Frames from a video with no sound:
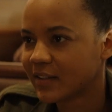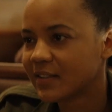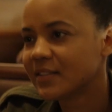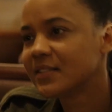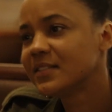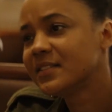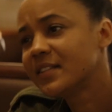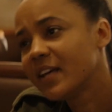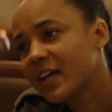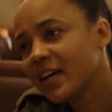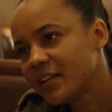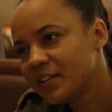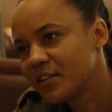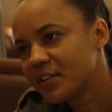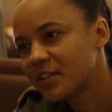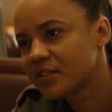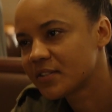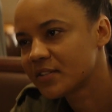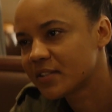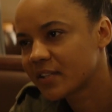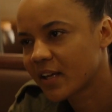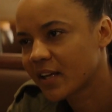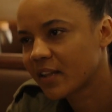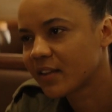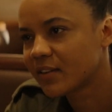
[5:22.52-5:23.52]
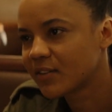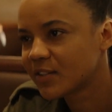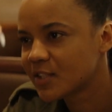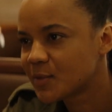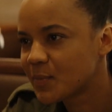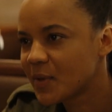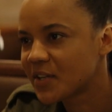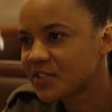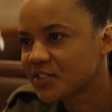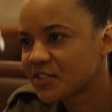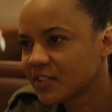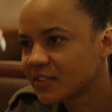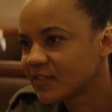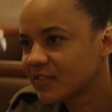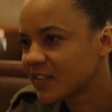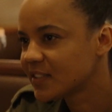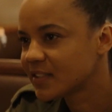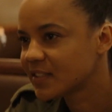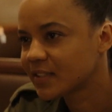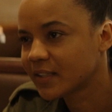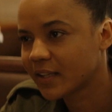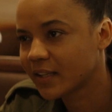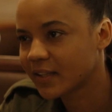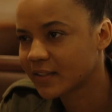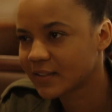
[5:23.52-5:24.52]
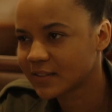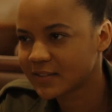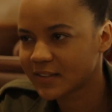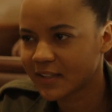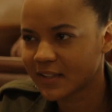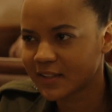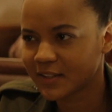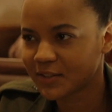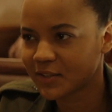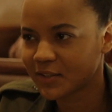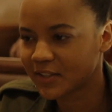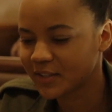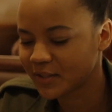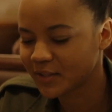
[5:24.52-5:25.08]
and joins Reacher in his investigation.